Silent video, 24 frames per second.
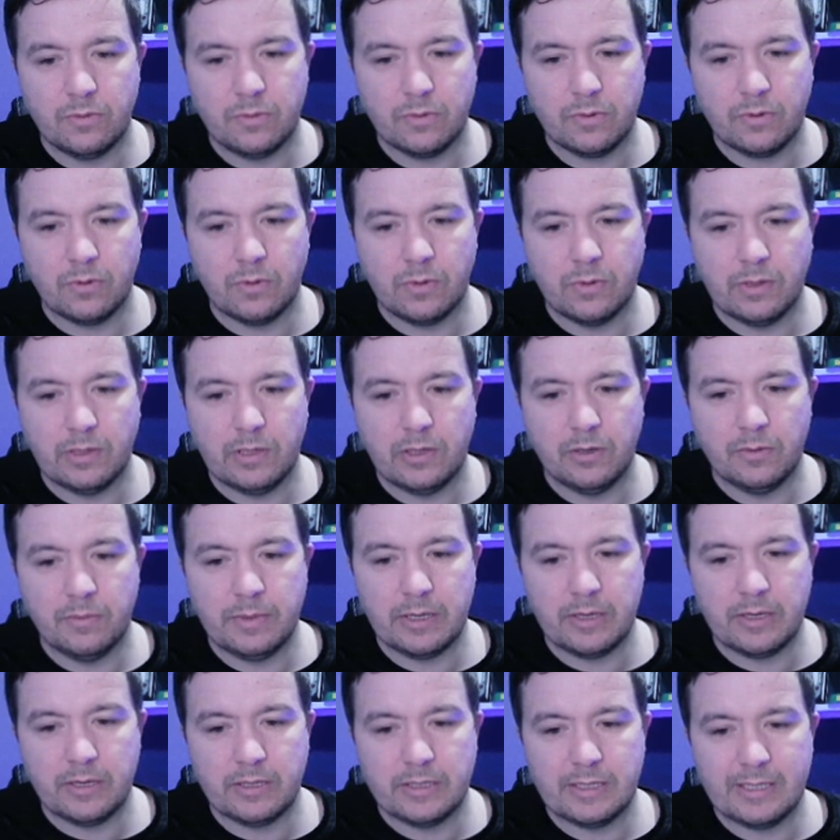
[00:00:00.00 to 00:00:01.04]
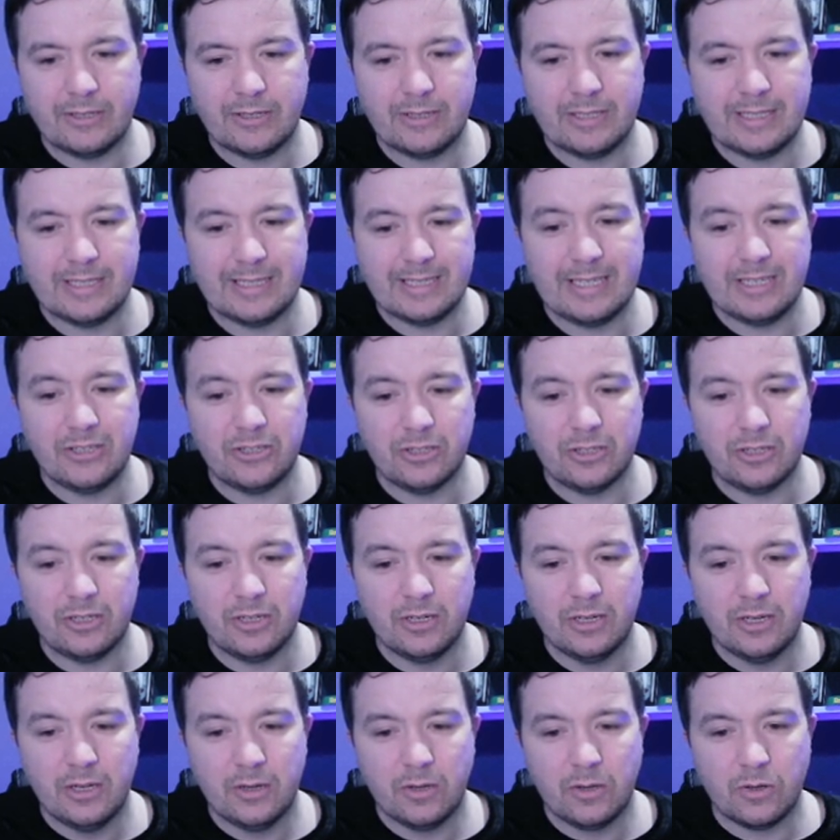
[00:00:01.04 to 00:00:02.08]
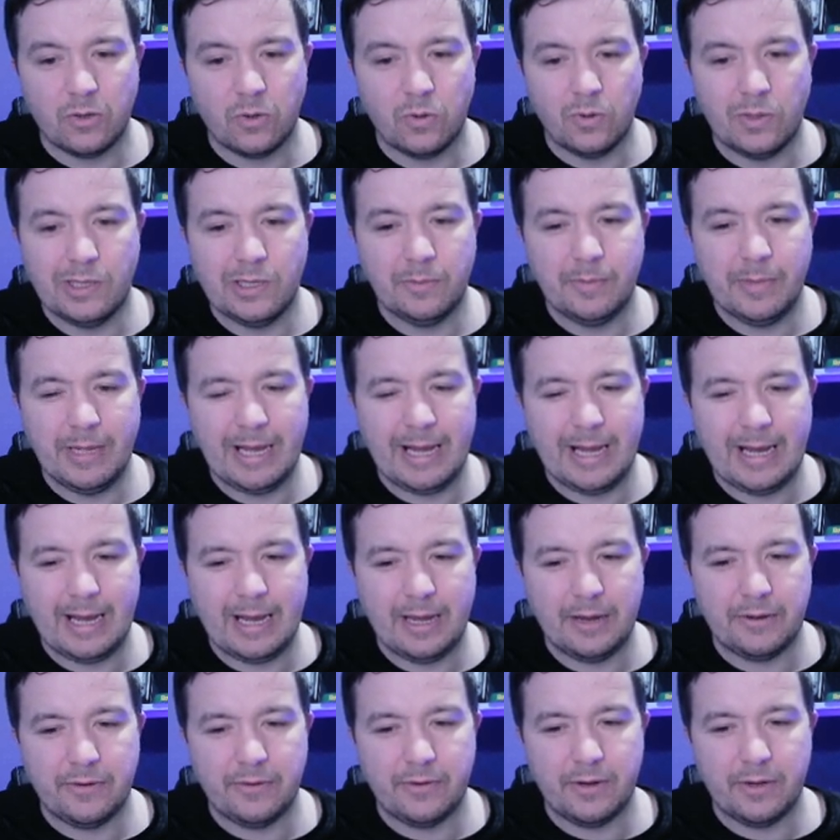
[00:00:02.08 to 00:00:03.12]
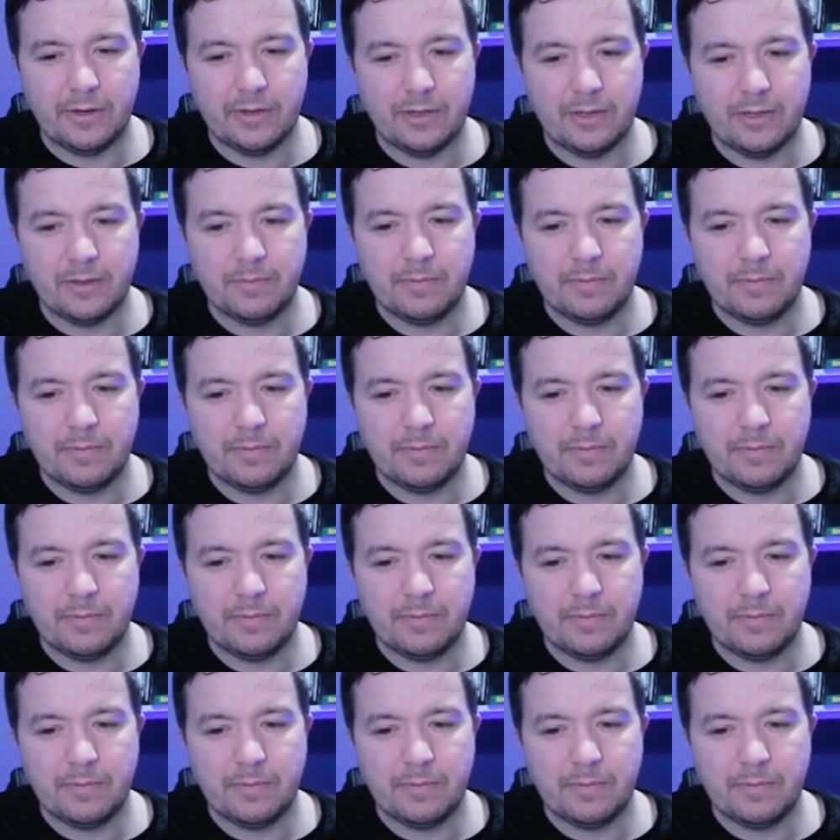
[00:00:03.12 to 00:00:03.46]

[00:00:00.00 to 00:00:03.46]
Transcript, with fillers: go a little bit because he, cause he's injured go a little bit harder on a uh,